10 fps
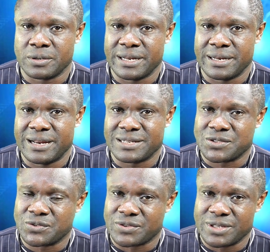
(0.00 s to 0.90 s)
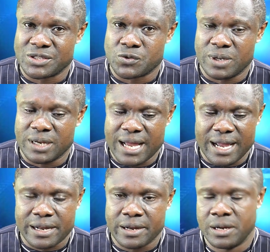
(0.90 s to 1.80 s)
the necessary things we
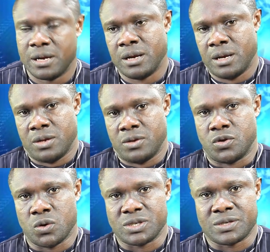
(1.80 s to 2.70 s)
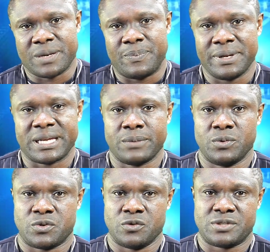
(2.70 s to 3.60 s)
lack. Though it's not
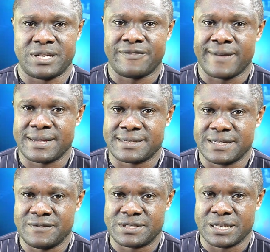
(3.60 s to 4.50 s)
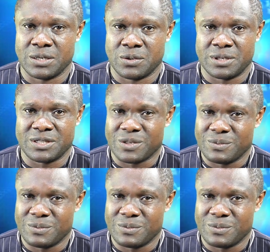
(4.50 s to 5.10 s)
applicable to state fire service alone, it's